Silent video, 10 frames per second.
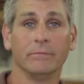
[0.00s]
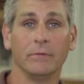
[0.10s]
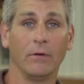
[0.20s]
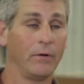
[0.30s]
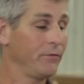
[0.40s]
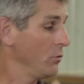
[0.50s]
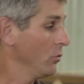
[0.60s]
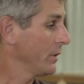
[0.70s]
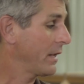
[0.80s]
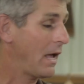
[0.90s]
Now, if you
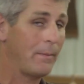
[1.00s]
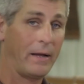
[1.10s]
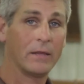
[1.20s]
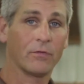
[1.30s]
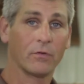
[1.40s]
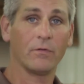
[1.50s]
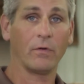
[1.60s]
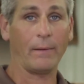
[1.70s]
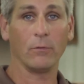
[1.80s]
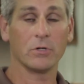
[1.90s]
ruin the cabinet and the front
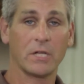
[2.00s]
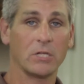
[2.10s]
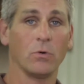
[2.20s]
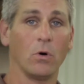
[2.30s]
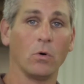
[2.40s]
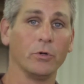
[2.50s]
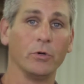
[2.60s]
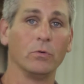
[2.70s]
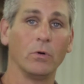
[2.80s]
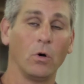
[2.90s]
frame, we'll just get you a whole
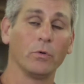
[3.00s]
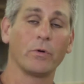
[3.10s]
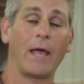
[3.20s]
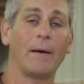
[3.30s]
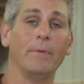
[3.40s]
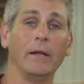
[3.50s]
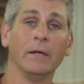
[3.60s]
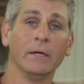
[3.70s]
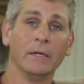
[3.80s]
new cabinet.